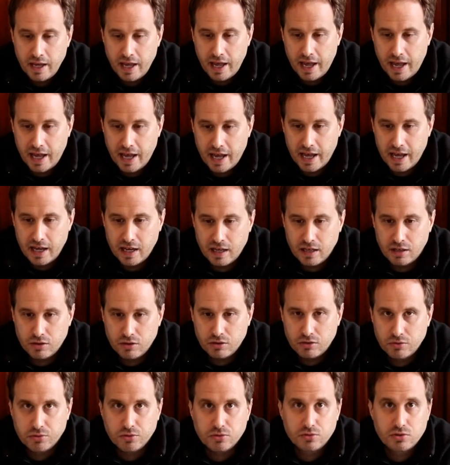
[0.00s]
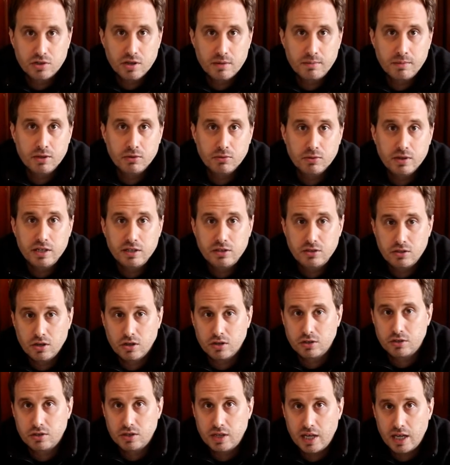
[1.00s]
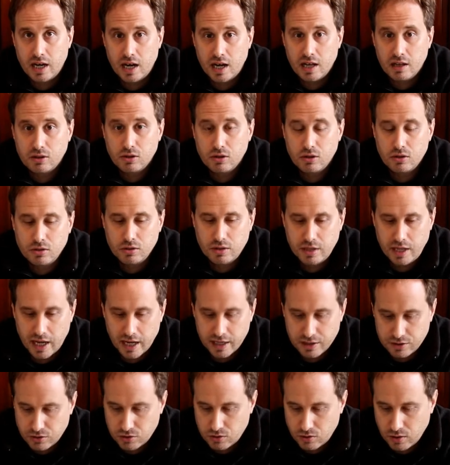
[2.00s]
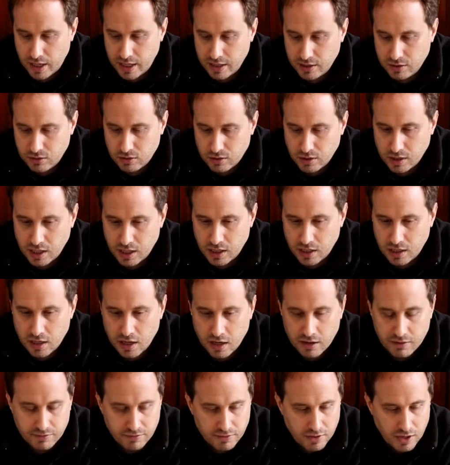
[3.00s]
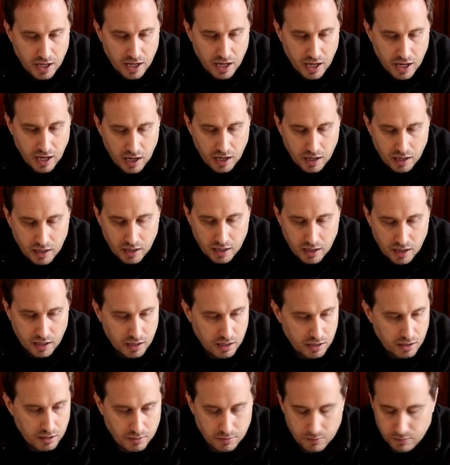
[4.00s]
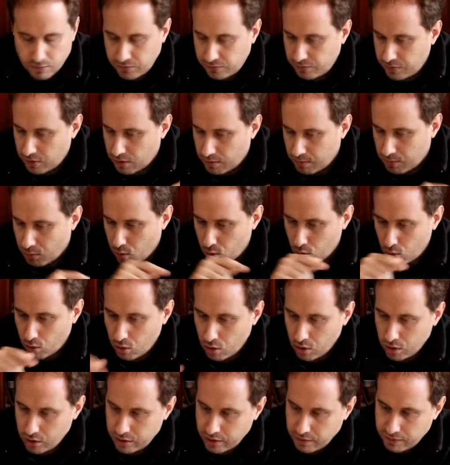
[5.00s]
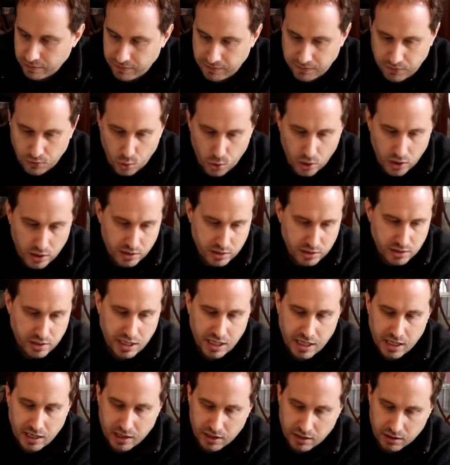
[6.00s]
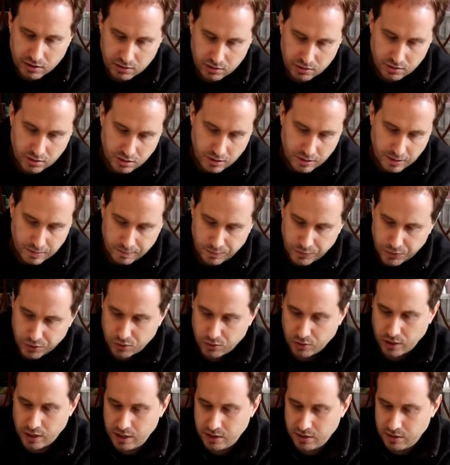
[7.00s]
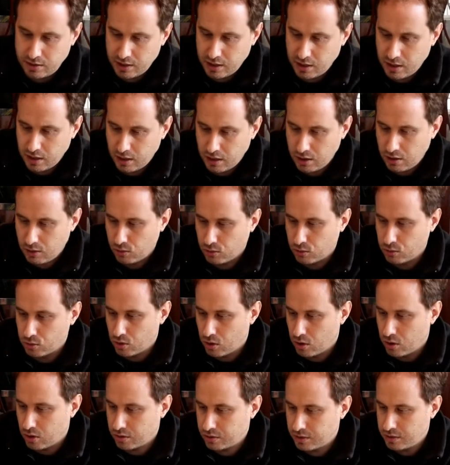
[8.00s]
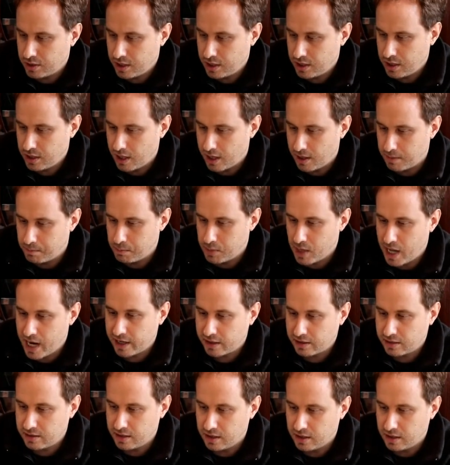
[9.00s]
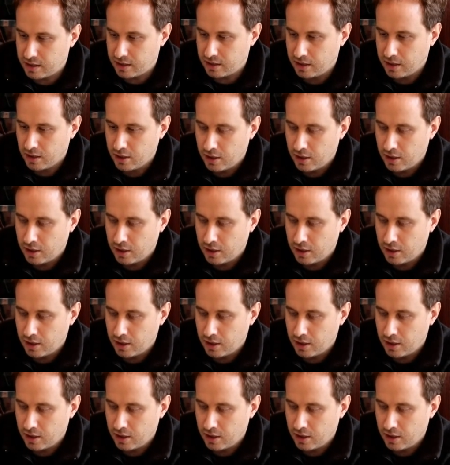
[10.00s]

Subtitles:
And through some of the research that I looked at, strangely enough, from all the 4 teas, green tea, oolong tea, and black tea,